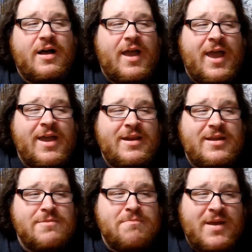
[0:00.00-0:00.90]
And
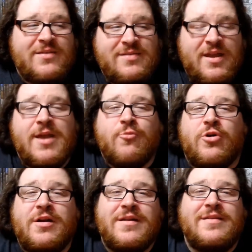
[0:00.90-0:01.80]
it makes the game
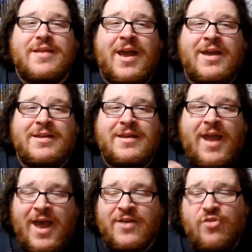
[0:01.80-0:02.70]
what it is, and it
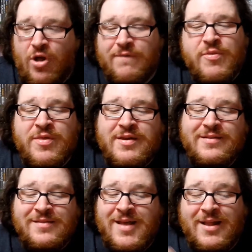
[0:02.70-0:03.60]
has all the
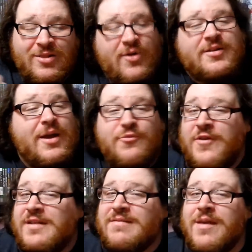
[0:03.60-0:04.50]
things that longtime
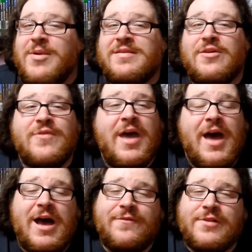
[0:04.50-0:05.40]
fans like
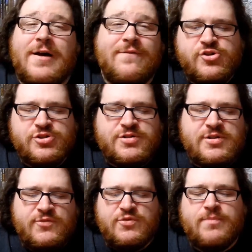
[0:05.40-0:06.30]
myself have loved. Just
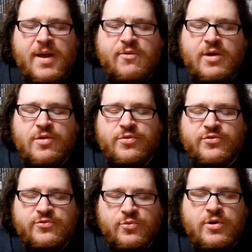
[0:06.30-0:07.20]
to give you some background, the
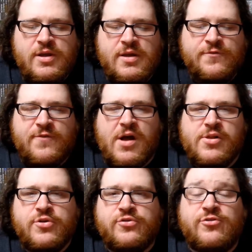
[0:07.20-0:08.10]
story, it
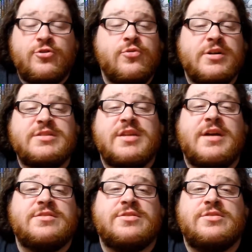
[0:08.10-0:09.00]
follows two
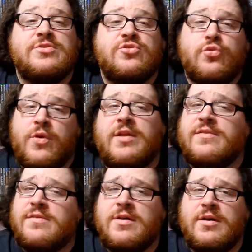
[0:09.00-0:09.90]
assassin
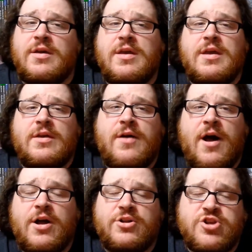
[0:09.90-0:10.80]
twins, the
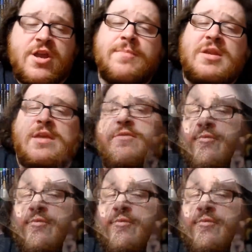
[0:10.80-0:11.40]
Jacob and Evie